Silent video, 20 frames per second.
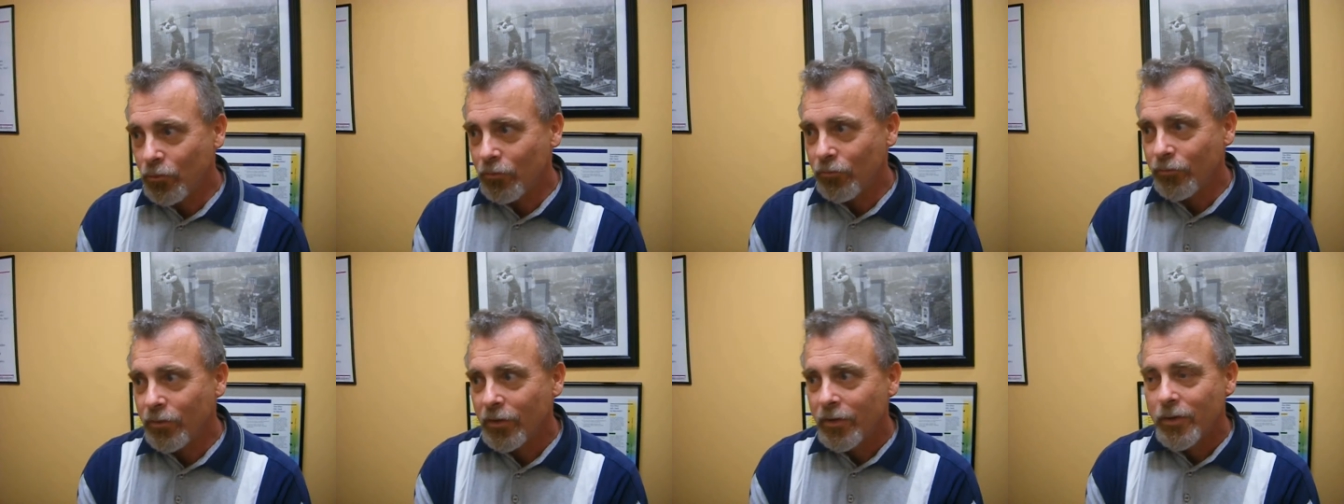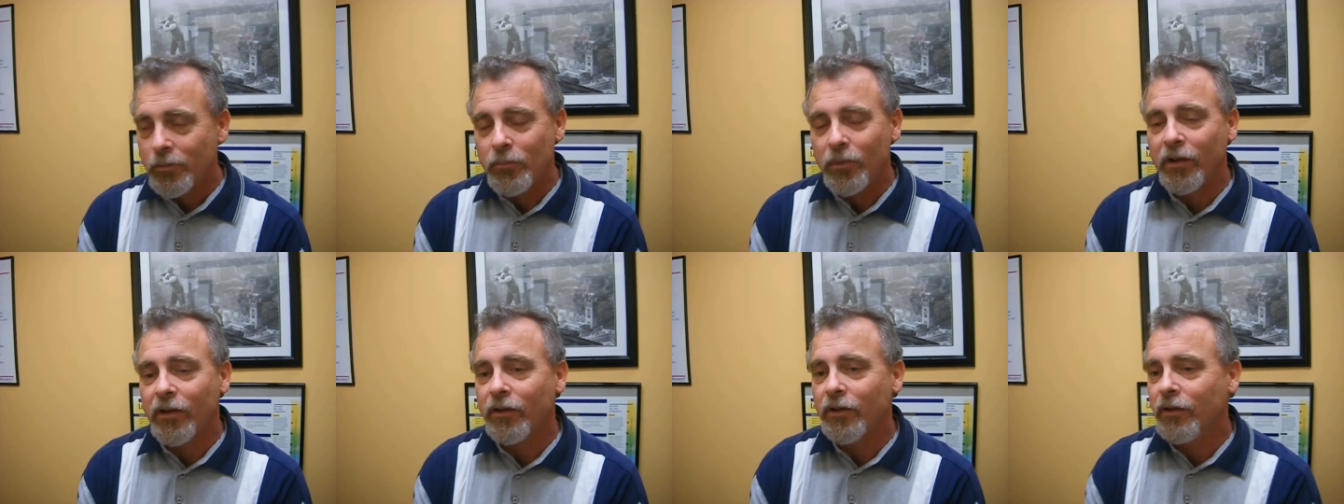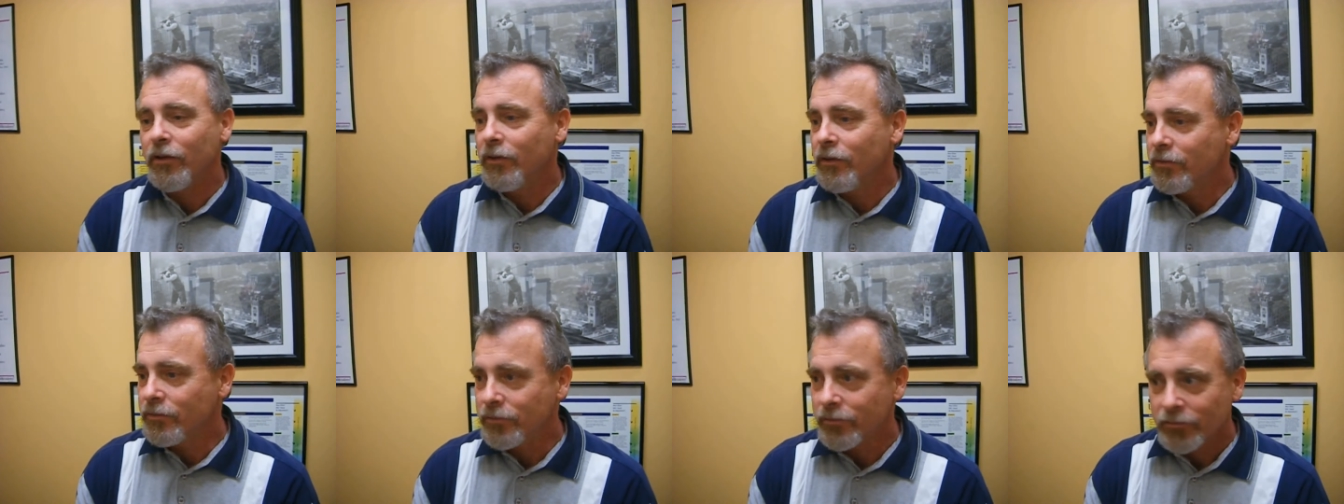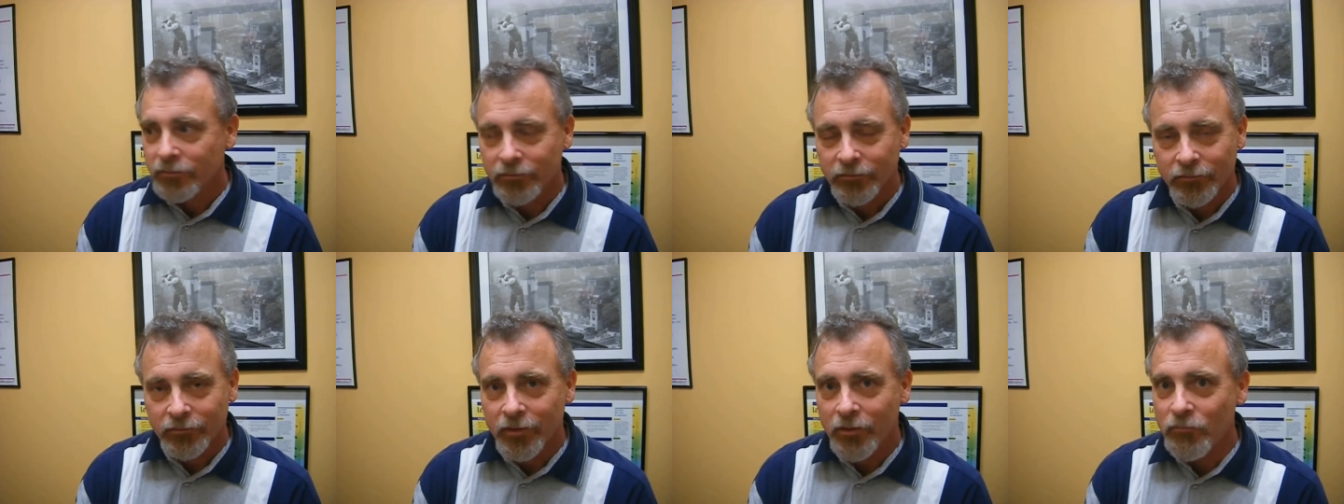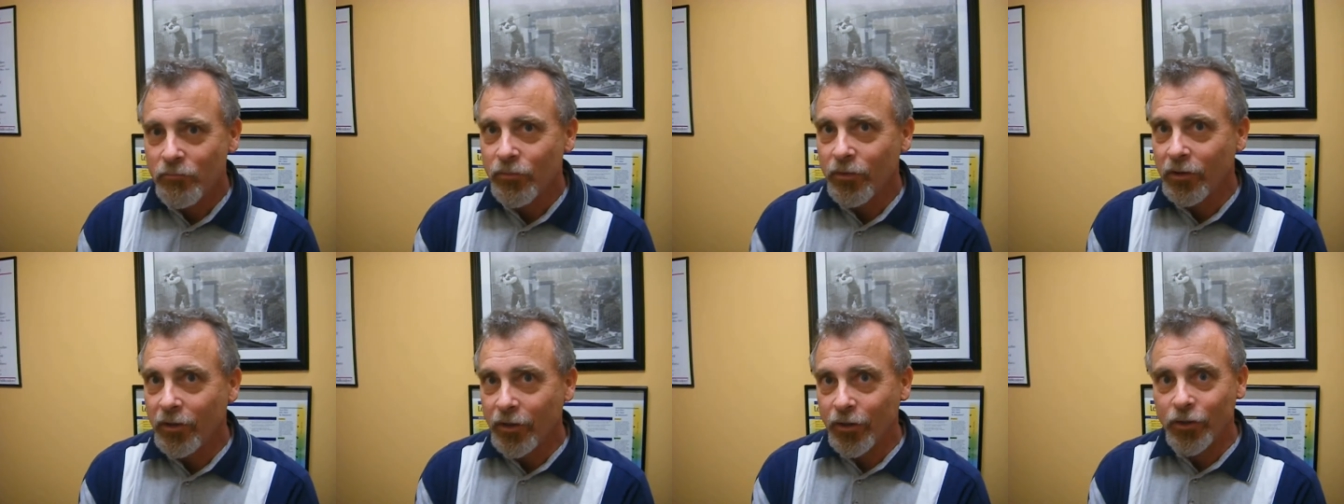removed because I'm
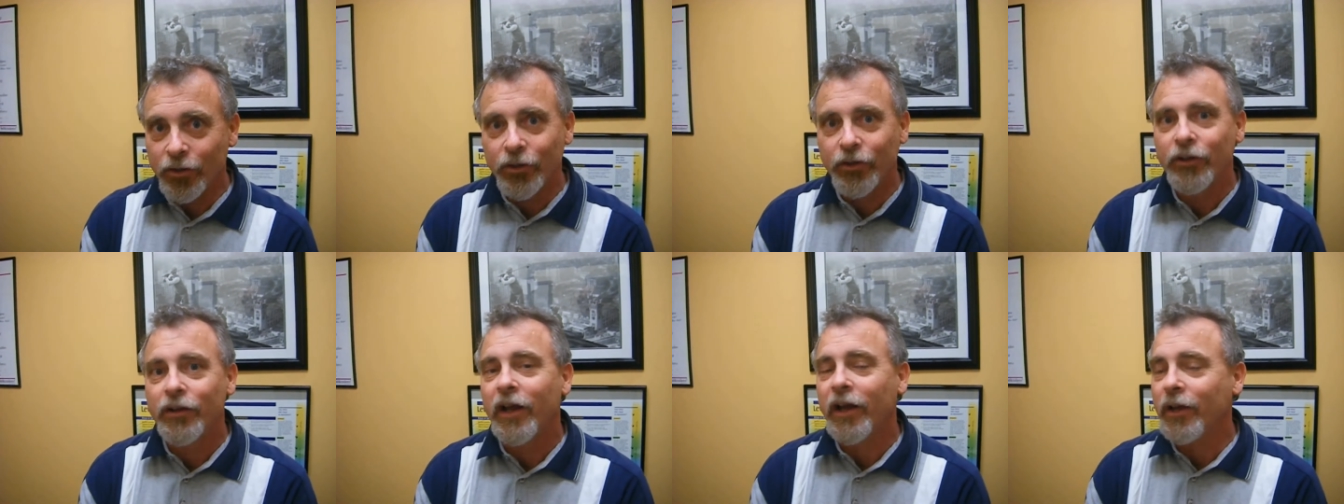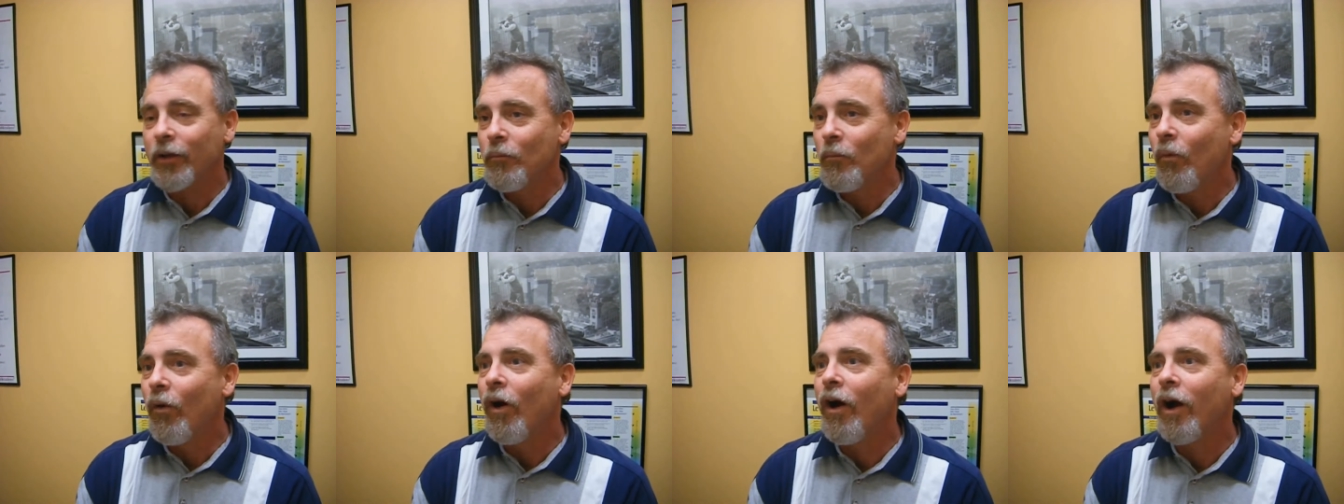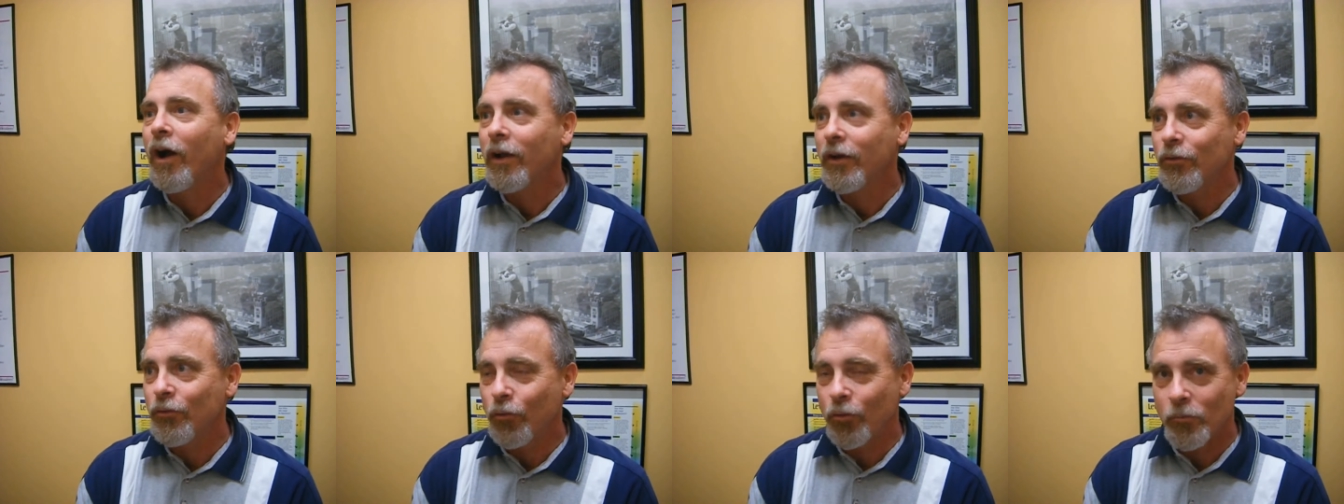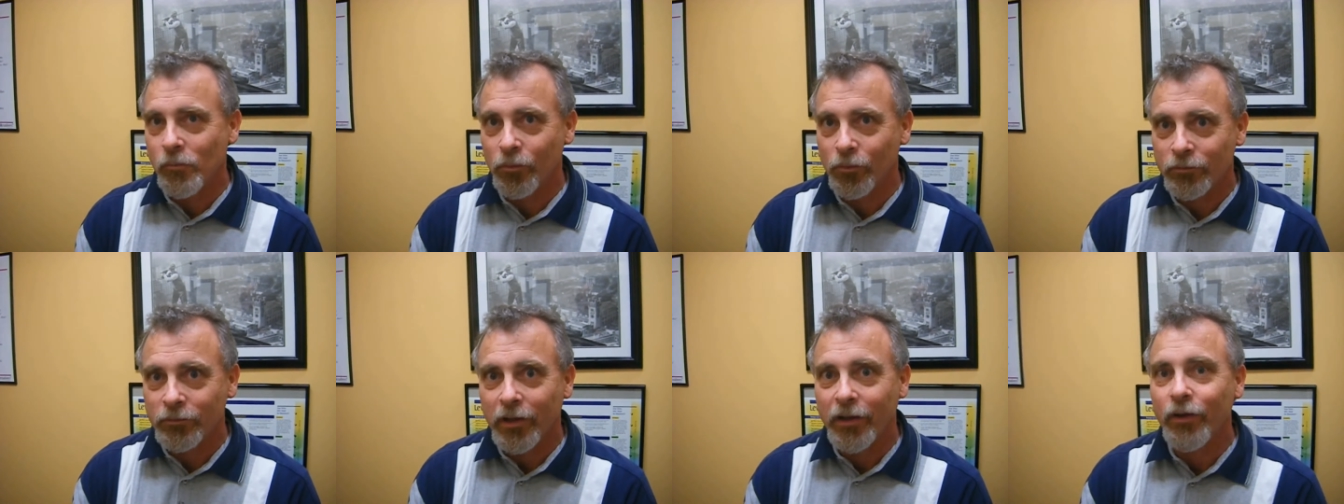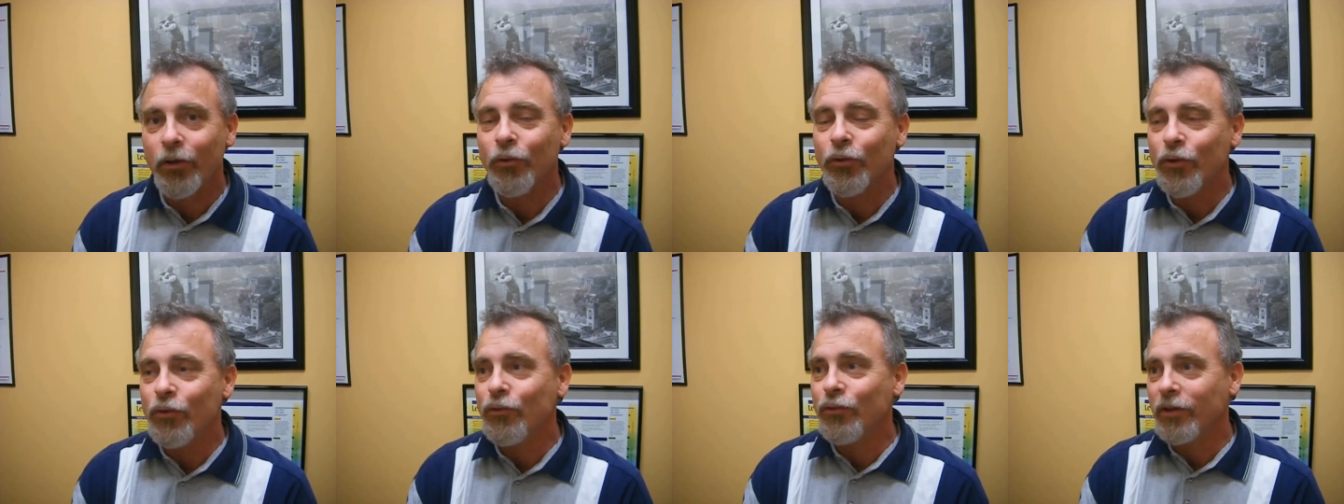feeling good, I can walk normal, I
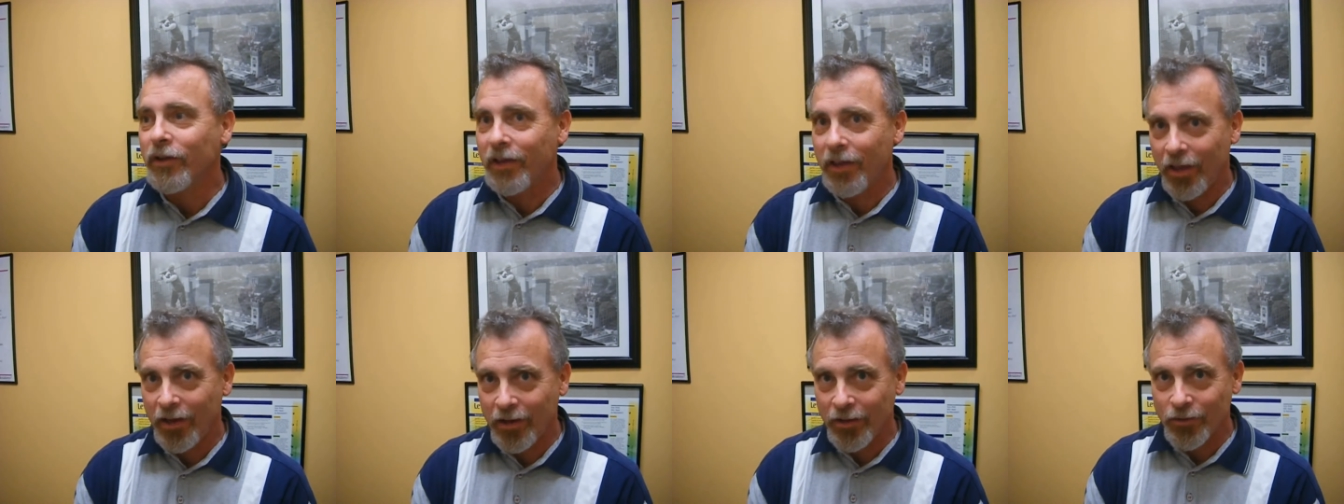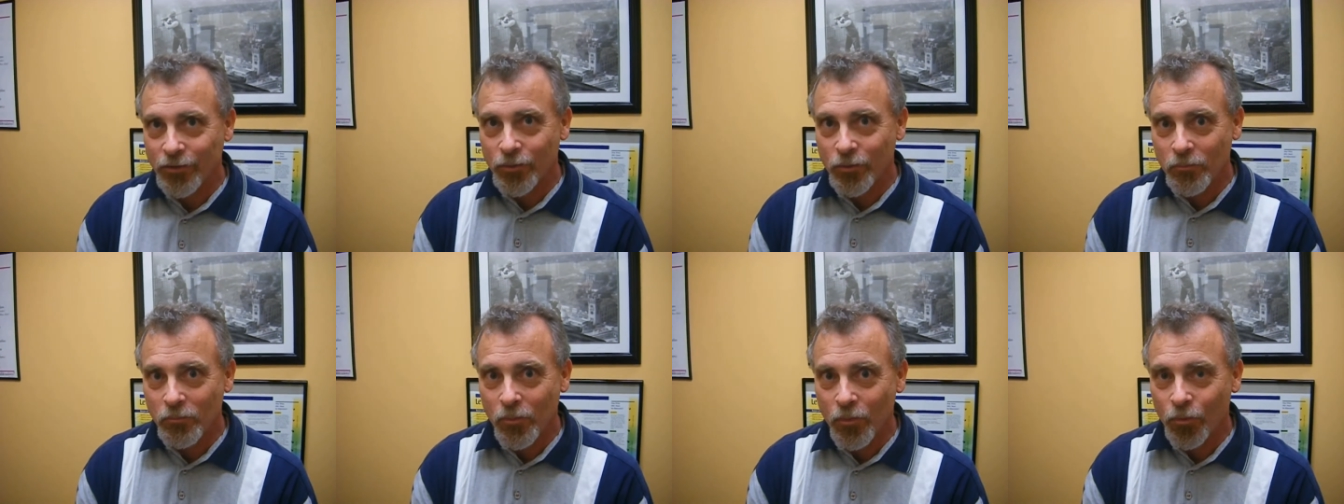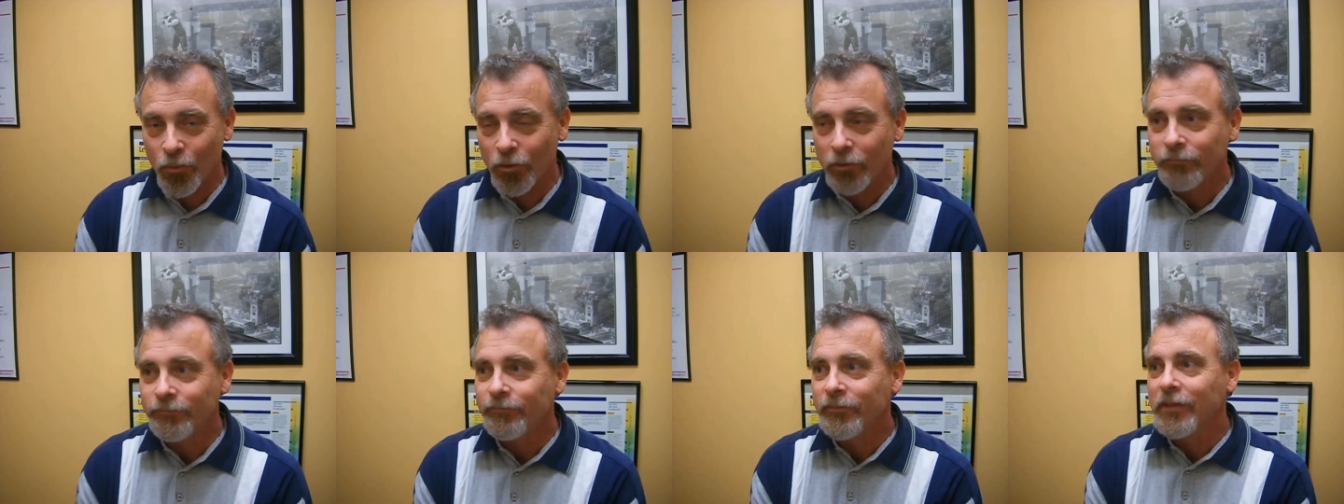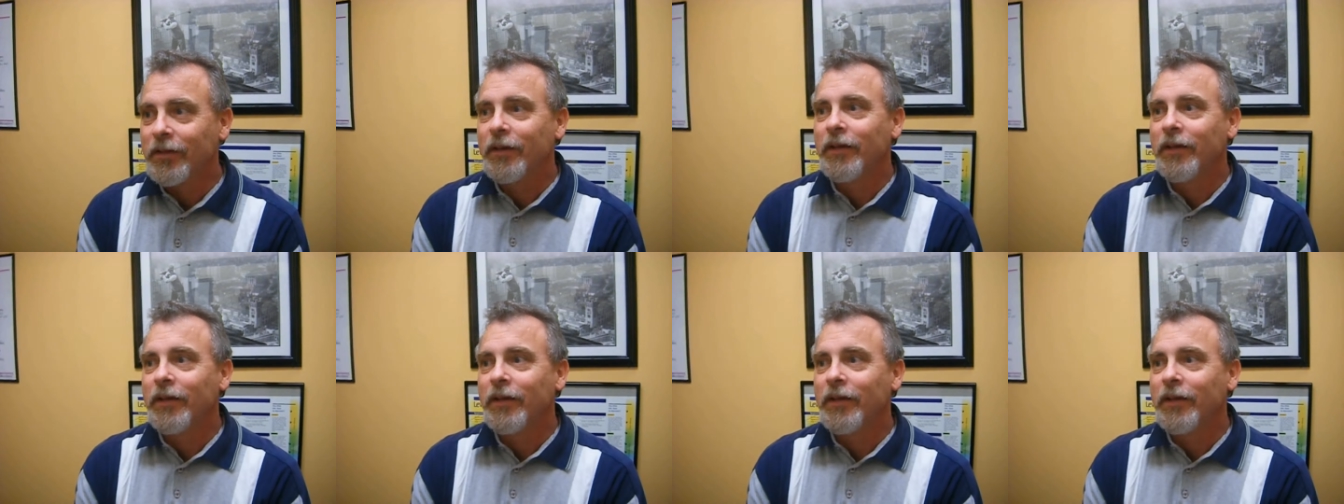don't use a cane no more,